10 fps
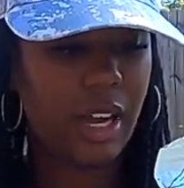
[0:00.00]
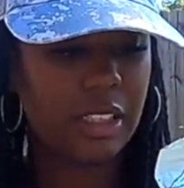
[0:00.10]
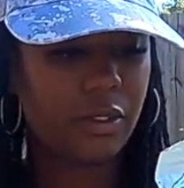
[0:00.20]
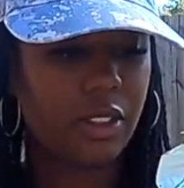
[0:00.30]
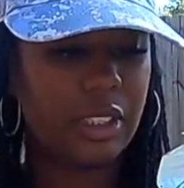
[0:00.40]

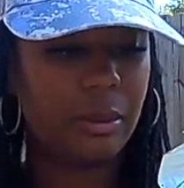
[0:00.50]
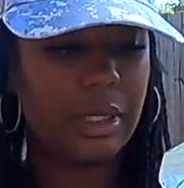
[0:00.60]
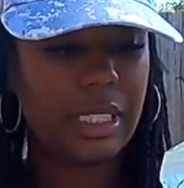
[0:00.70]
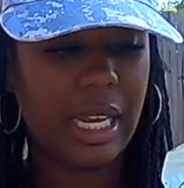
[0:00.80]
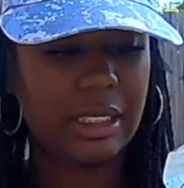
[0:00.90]
phosphorus, and
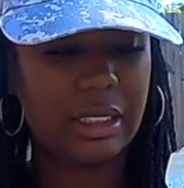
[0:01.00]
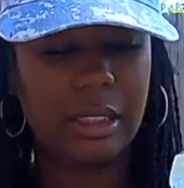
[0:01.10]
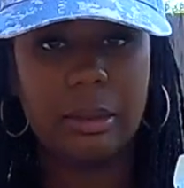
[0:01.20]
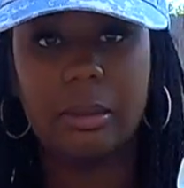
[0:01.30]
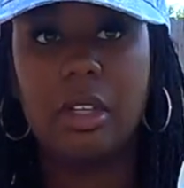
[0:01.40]

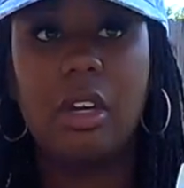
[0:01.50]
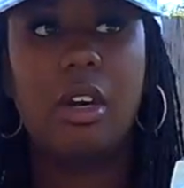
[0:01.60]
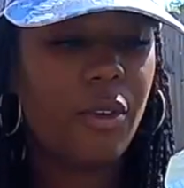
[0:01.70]
potassium.